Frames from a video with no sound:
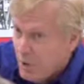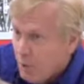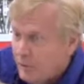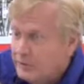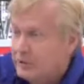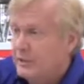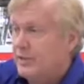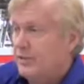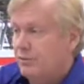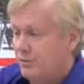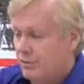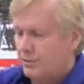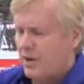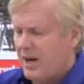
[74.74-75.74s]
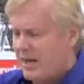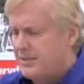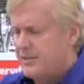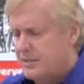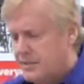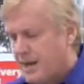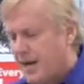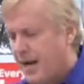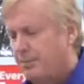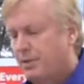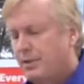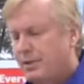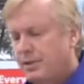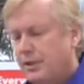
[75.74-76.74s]
Once you get through the rind, stop.
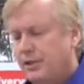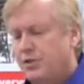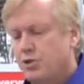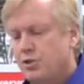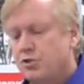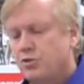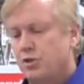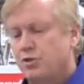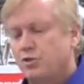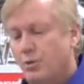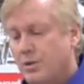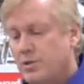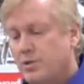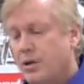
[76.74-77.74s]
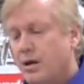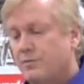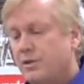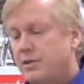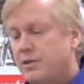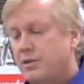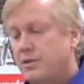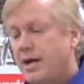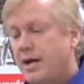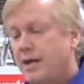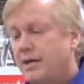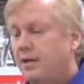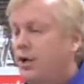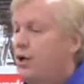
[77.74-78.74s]
Take the juicer, twist it off to the
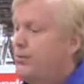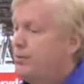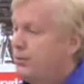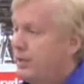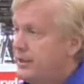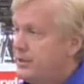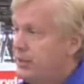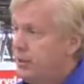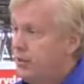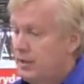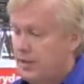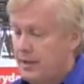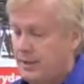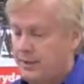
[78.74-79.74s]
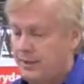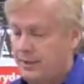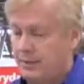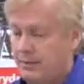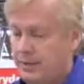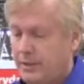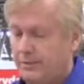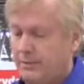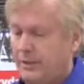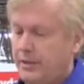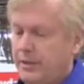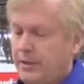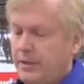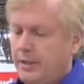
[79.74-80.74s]
side, pull that core out of there and get rid of
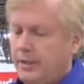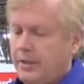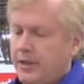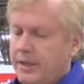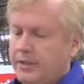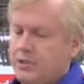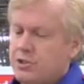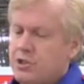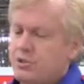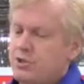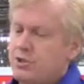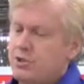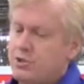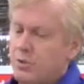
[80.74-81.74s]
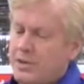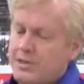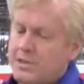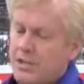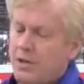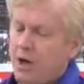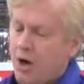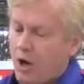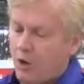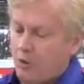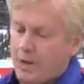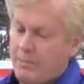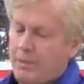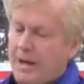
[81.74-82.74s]
it. Take the juicer, twist it all
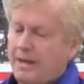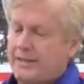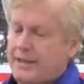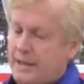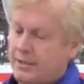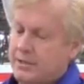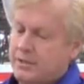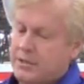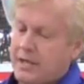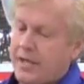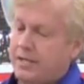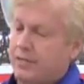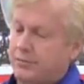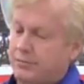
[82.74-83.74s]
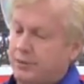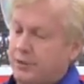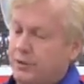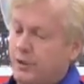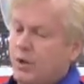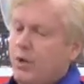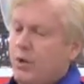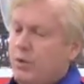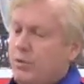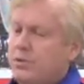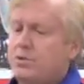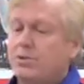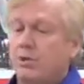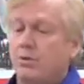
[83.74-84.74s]
the way back down inside the fruit. What
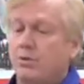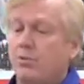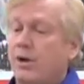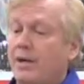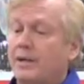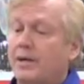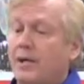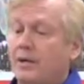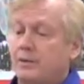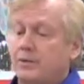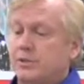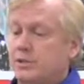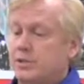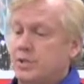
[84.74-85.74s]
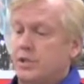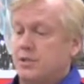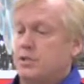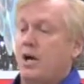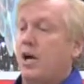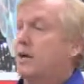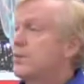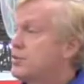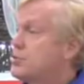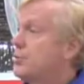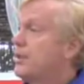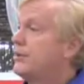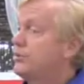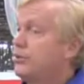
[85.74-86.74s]
it's doing right now is sawing its
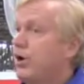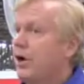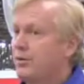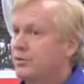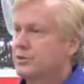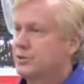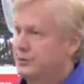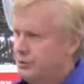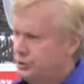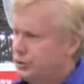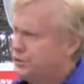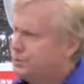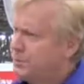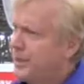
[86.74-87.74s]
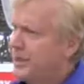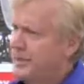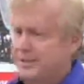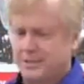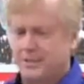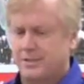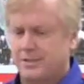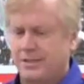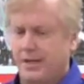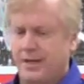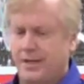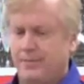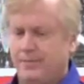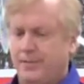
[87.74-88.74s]
way through all those little juice packets
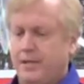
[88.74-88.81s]
inside.